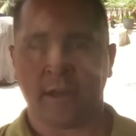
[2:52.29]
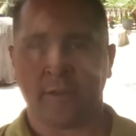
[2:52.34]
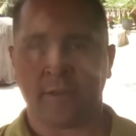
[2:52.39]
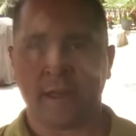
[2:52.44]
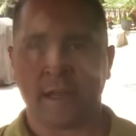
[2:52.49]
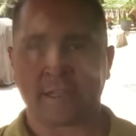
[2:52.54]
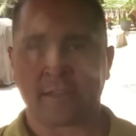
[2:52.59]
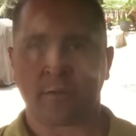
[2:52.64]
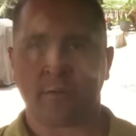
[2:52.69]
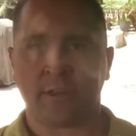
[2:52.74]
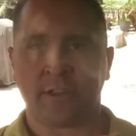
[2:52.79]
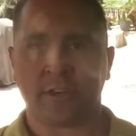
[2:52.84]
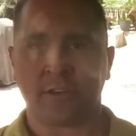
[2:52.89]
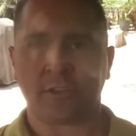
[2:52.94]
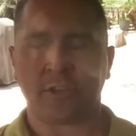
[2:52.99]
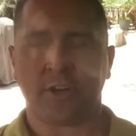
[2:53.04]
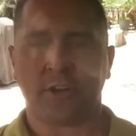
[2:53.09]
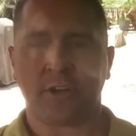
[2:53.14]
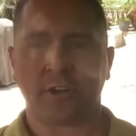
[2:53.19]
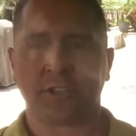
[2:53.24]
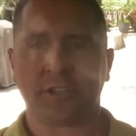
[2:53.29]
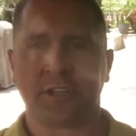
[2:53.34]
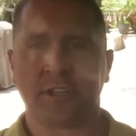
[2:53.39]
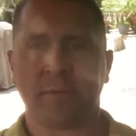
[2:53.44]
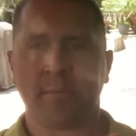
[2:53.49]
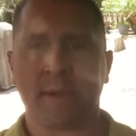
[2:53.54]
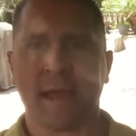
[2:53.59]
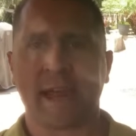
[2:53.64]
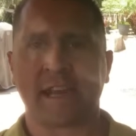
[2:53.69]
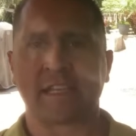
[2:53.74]
and that's when they're charging the
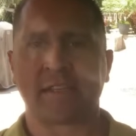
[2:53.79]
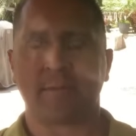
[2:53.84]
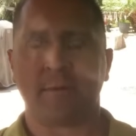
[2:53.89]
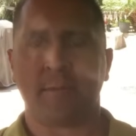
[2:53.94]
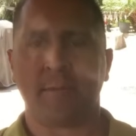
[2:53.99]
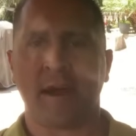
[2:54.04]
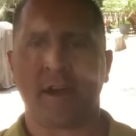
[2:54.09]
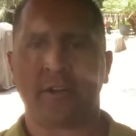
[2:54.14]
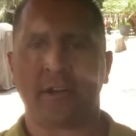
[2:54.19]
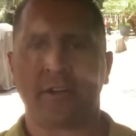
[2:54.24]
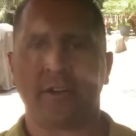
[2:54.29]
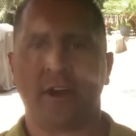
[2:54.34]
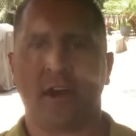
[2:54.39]
maximum amount of